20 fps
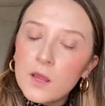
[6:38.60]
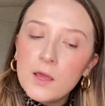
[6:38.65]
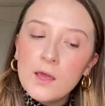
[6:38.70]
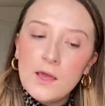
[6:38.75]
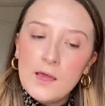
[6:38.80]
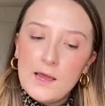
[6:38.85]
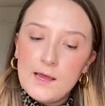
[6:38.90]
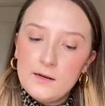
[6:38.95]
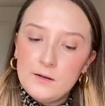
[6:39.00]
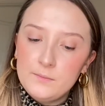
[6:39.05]

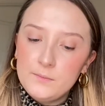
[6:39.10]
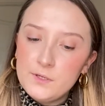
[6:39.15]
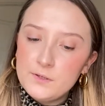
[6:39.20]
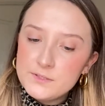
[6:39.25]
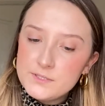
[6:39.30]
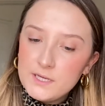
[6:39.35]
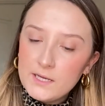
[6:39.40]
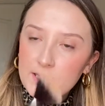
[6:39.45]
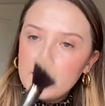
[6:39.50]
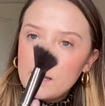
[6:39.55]
And I'm
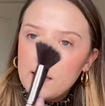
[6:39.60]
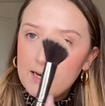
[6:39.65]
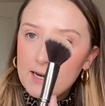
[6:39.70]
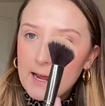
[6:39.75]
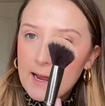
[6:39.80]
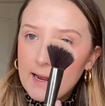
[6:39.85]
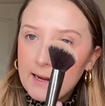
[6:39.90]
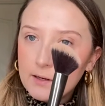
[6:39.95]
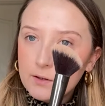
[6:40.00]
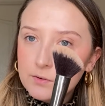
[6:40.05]
using an
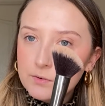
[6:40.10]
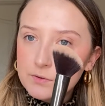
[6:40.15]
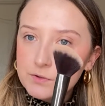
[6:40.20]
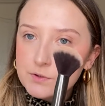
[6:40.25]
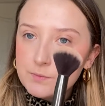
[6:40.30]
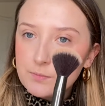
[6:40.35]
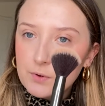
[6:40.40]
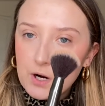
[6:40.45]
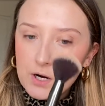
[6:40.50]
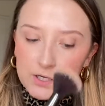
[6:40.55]
angled
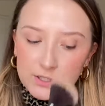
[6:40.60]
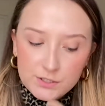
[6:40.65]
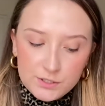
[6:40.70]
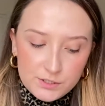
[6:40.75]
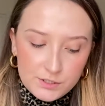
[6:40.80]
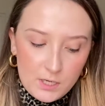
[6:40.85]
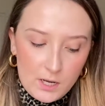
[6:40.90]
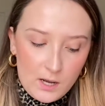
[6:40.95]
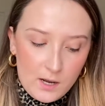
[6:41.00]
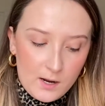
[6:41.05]
brush.
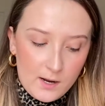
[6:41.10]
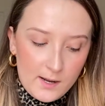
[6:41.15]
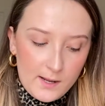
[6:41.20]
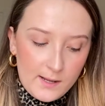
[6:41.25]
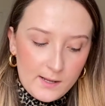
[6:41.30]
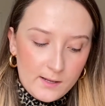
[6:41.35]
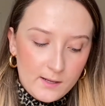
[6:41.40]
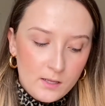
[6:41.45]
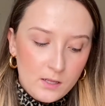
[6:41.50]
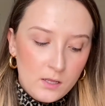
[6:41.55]

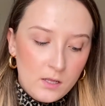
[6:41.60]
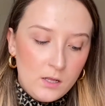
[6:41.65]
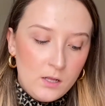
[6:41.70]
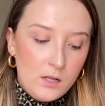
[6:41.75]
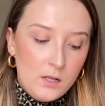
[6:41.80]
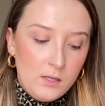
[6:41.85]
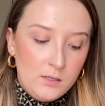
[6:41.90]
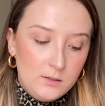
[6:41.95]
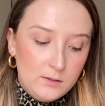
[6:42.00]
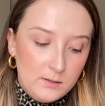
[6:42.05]
I
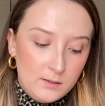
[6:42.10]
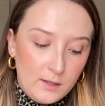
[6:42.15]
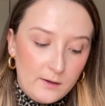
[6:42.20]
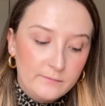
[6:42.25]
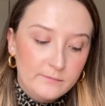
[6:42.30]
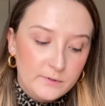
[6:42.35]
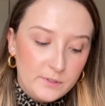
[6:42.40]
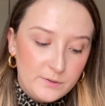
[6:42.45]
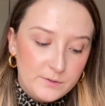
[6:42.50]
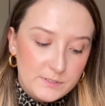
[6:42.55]
love
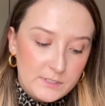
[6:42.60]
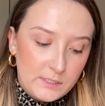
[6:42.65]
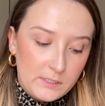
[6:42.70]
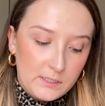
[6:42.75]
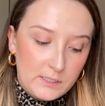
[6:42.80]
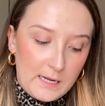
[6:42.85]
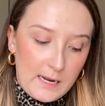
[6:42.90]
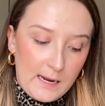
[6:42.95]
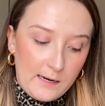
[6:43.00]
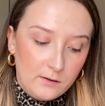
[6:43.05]
using an
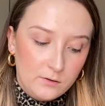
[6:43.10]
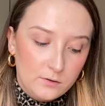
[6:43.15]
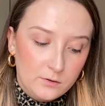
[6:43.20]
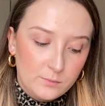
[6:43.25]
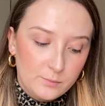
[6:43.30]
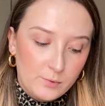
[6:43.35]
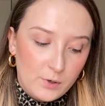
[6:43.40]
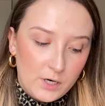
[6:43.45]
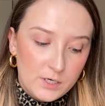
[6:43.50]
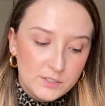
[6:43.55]
angled
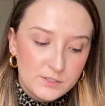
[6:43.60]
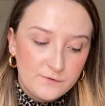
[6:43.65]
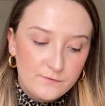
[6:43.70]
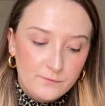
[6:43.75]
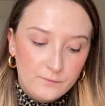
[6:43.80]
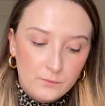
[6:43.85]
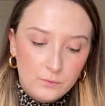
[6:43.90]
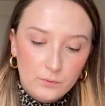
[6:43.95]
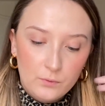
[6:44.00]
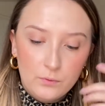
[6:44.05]
brush
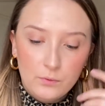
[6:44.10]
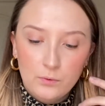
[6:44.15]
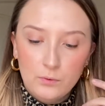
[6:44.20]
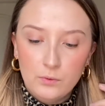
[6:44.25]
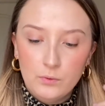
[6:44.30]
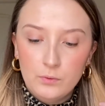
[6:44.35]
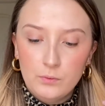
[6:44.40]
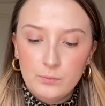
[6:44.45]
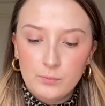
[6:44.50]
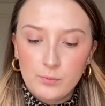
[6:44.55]
for
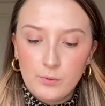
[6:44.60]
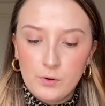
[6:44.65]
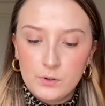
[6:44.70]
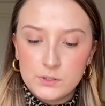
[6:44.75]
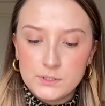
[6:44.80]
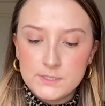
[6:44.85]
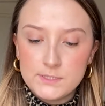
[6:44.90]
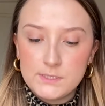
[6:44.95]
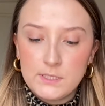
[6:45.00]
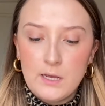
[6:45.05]

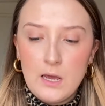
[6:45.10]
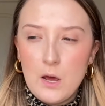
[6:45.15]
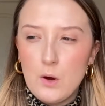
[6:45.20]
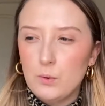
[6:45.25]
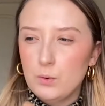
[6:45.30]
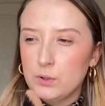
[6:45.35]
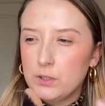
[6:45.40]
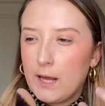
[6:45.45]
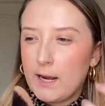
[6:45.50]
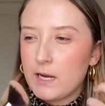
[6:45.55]
bronzer, or
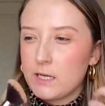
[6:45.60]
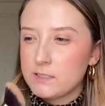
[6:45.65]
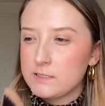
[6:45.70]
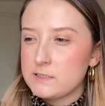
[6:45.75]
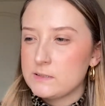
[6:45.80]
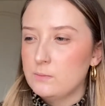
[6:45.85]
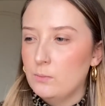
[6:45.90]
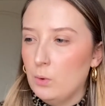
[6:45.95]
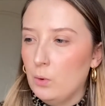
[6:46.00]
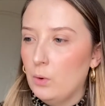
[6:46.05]
like a
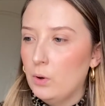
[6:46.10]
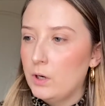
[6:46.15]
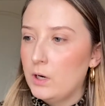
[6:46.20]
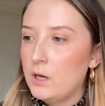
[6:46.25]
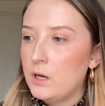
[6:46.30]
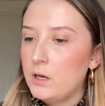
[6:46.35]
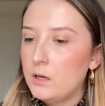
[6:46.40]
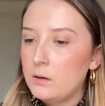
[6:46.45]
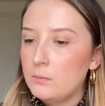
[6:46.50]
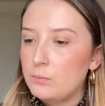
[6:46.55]

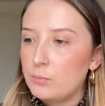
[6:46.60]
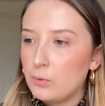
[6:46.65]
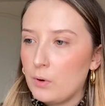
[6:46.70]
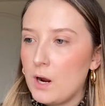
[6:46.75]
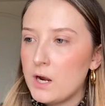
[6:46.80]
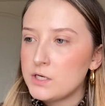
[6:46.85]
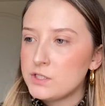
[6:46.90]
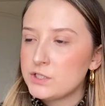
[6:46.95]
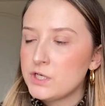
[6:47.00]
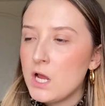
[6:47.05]
smaller
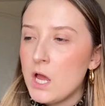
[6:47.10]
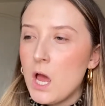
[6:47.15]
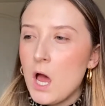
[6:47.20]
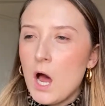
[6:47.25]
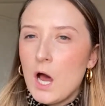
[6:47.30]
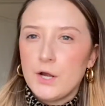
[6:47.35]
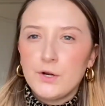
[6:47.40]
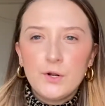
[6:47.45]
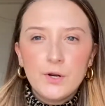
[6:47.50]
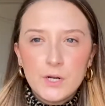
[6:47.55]
brush.
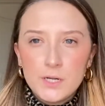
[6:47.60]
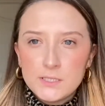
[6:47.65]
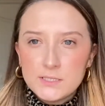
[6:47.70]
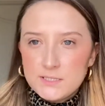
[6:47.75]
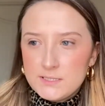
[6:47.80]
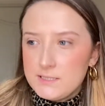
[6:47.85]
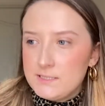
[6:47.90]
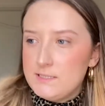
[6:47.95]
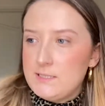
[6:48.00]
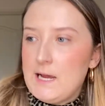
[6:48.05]
I don't
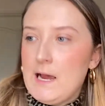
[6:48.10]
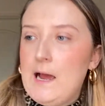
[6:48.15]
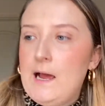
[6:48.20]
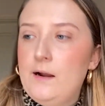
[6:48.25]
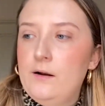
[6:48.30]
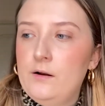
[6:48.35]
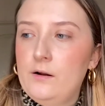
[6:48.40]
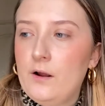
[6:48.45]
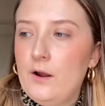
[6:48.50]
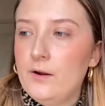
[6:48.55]

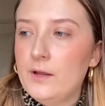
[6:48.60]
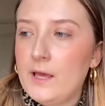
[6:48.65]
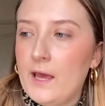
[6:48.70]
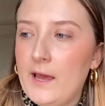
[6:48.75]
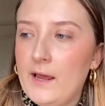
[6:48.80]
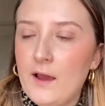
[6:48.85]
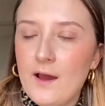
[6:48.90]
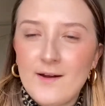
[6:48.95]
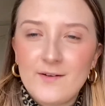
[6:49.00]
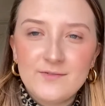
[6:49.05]
understand, okay?
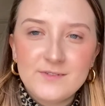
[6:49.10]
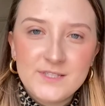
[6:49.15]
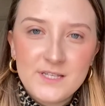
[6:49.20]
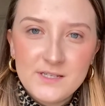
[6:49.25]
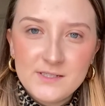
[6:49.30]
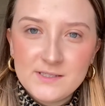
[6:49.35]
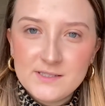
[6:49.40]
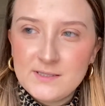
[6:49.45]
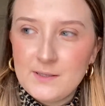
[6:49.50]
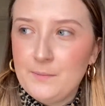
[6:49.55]
I've seen
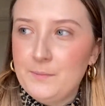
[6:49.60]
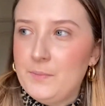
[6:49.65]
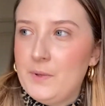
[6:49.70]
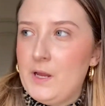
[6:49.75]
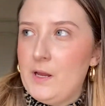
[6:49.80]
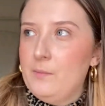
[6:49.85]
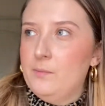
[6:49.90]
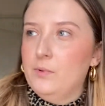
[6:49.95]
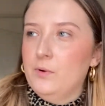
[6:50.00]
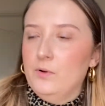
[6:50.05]
some
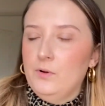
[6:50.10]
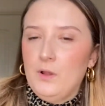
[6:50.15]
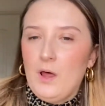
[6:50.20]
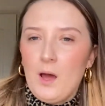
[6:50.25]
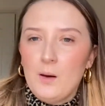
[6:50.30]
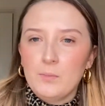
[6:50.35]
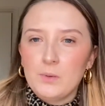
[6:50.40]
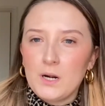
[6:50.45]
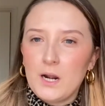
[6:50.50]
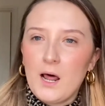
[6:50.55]
people
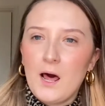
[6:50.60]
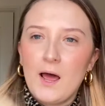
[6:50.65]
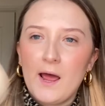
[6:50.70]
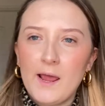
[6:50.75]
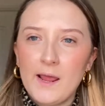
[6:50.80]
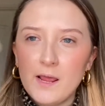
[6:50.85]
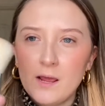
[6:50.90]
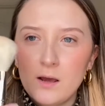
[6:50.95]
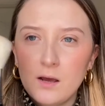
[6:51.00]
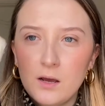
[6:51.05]

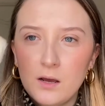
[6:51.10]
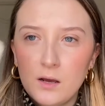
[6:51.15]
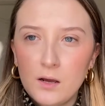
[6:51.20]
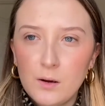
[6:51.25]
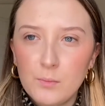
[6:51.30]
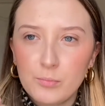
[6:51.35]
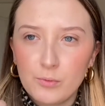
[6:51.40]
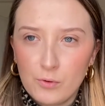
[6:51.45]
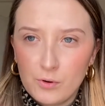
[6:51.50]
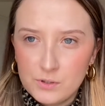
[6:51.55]
apply
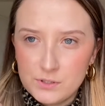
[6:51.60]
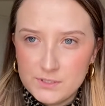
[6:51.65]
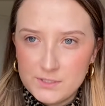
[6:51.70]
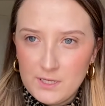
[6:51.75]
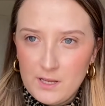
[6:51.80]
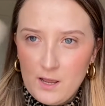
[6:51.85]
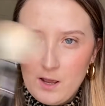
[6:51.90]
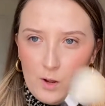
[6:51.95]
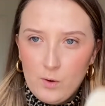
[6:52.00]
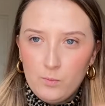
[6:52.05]

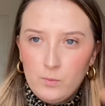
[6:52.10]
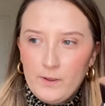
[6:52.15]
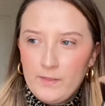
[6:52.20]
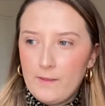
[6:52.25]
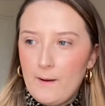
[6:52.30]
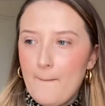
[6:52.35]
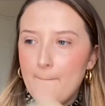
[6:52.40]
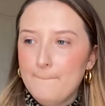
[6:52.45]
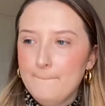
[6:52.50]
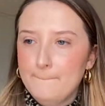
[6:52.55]
bronzer with
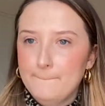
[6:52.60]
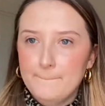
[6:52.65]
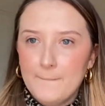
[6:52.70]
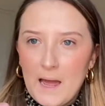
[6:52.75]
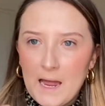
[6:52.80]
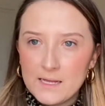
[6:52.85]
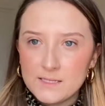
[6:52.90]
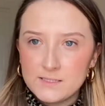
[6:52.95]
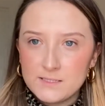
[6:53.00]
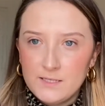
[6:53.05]

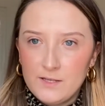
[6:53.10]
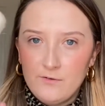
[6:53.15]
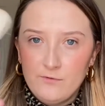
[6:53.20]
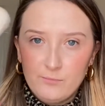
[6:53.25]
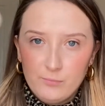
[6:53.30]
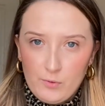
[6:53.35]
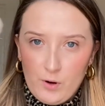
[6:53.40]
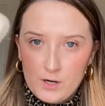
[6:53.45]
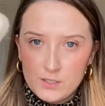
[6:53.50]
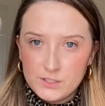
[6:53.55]
massive
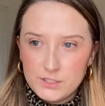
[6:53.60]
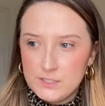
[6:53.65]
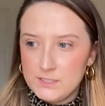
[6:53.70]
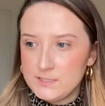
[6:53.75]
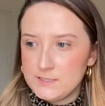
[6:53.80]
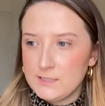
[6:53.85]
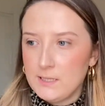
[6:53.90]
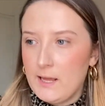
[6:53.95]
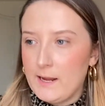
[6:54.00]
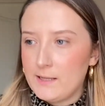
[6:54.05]
brushes
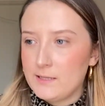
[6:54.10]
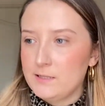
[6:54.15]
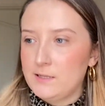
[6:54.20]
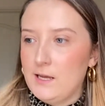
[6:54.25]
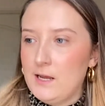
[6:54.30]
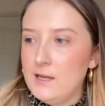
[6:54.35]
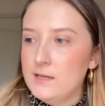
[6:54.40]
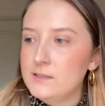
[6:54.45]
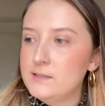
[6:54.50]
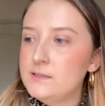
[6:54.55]
like
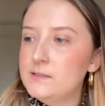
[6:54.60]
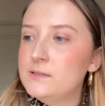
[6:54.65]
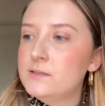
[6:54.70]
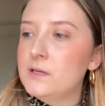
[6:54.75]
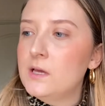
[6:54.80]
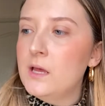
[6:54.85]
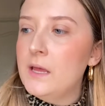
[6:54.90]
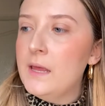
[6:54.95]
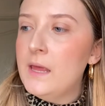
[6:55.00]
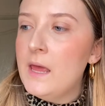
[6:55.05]
this,
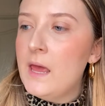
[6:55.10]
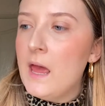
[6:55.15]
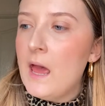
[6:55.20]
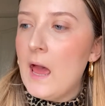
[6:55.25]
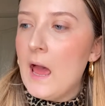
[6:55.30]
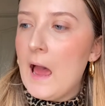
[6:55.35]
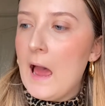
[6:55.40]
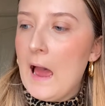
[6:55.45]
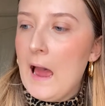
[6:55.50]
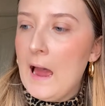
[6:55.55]

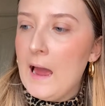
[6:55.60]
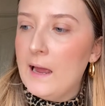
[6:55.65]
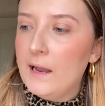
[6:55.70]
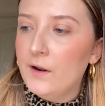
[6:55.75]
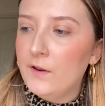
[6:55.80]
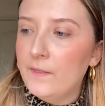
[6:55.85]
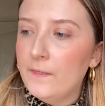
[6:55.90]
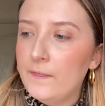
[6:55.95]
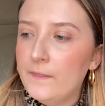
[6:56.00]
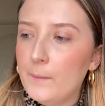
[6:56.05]
and
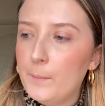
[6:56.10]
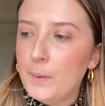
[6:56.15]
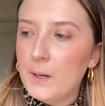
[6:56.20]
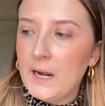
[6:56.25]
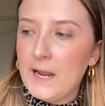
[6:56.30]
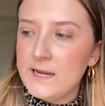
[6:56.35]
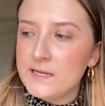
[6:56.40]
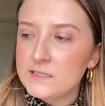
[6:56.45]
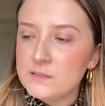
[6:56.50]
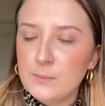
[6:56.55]
the
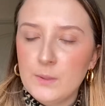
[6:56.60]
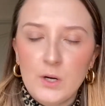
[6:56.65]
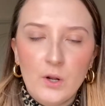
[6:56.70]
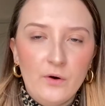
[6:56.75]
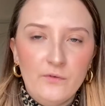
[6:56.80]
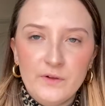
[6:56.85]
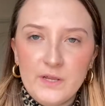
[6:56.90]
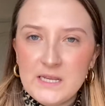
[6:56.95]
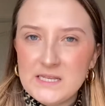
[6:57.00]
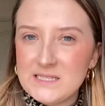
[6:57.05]
placement of
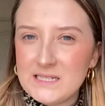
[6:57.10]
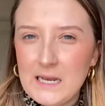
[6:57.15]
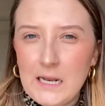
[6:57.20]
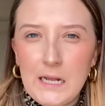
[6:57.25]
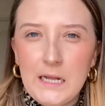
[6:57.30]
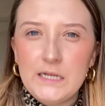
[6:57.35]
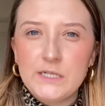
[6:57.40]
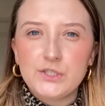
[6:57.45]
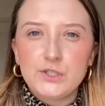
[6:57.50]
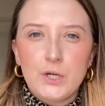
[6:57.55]
it is
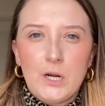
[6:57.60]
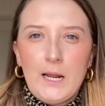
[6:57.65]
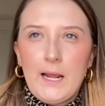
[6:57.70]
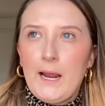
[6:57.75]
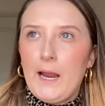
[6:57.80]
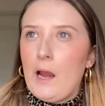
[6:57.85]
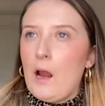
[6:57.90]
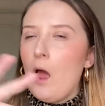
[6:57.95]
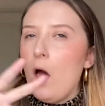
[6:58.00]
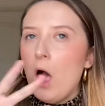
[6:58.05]

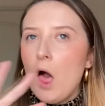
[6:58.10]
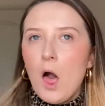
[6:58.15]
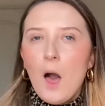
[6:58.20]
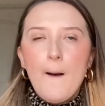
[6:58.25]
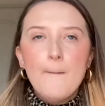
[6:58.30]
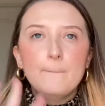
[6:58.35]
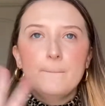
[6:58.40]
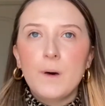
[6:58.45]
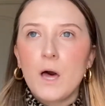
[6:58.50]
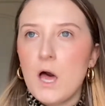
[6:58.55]
literally
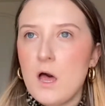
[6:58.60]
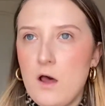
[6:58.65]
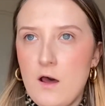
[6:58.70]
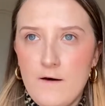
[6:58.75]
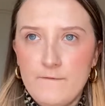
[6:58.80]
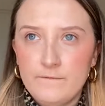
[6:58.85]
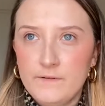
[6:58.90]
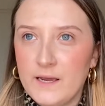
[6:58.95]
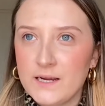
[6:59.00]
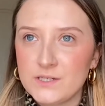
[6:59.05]

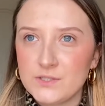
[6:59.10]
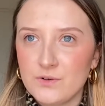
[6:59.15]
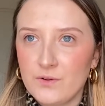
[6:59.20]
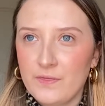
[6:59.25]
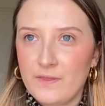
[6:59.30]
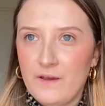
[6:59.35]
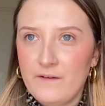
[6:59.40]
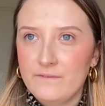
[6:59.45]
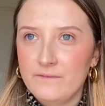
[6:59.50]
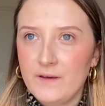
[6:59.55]
perfect on
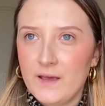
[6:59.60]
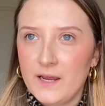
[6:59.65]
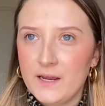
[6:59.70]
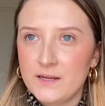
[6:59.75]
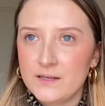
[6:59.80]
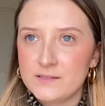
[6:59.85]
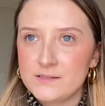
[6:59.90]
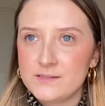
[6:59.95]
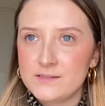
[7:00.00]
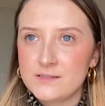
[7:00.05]
their
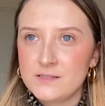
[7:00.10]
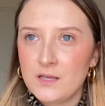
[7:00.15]
face.